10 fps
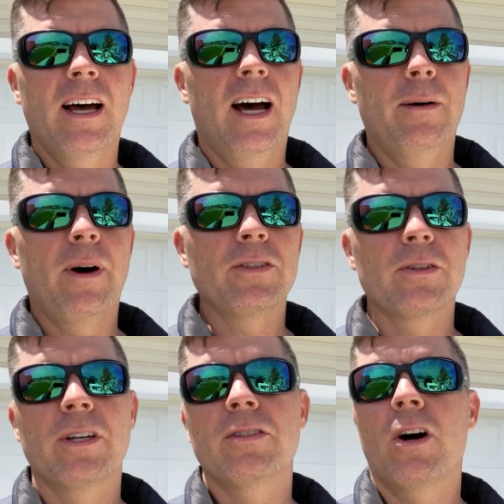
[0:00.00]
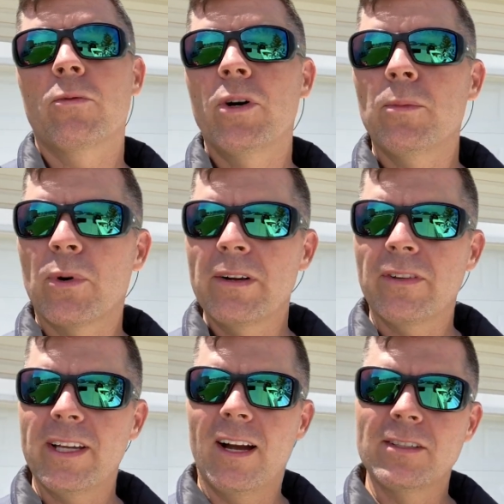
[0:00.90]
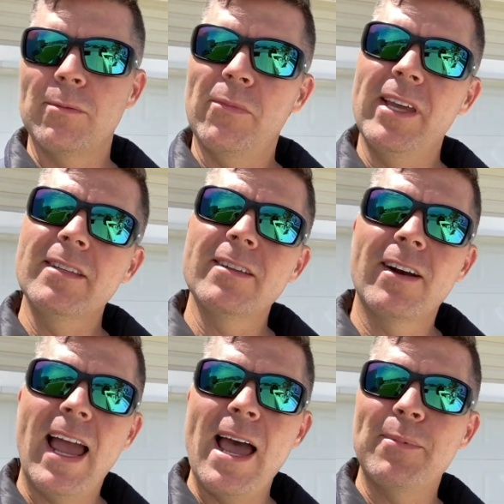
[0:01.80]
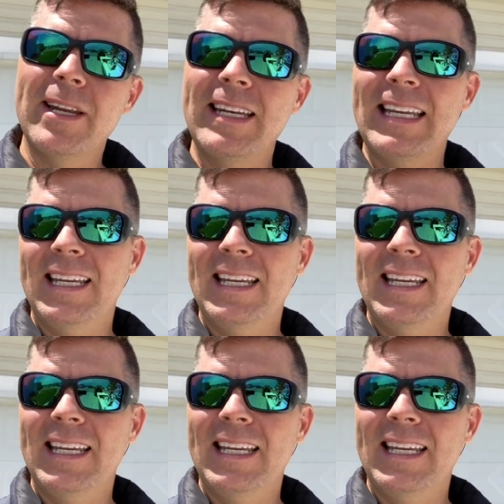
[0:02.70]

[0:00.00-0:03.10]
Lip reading: I'm also going to talk real briefly on some things that are happening